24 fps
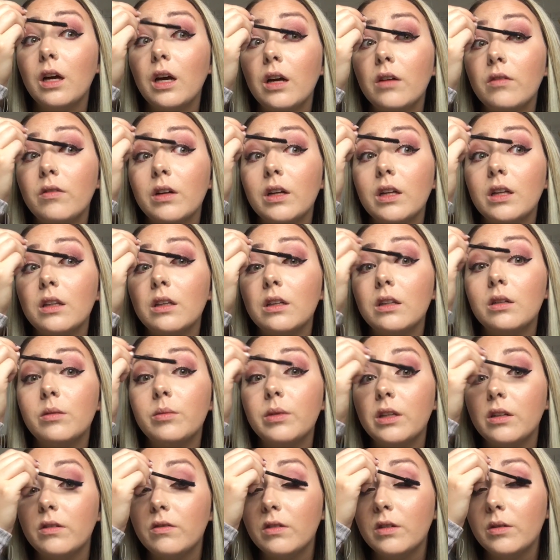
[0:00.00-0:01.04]
have like a little
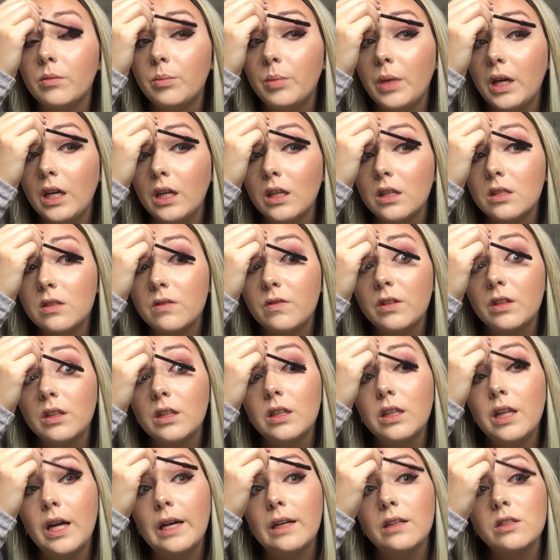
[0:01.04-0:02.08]
bit of a base for the
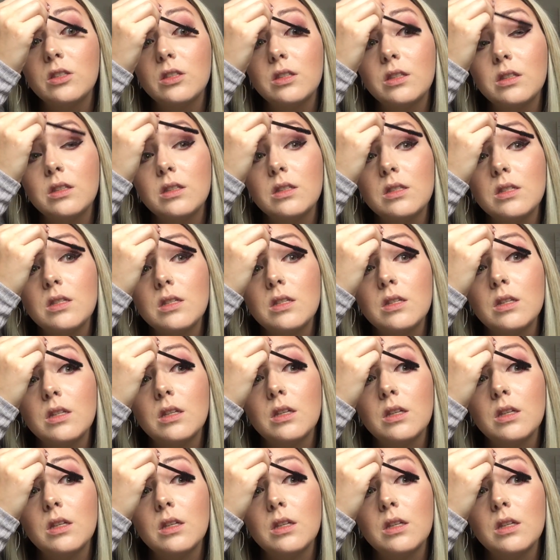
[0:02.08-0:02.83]
lashes.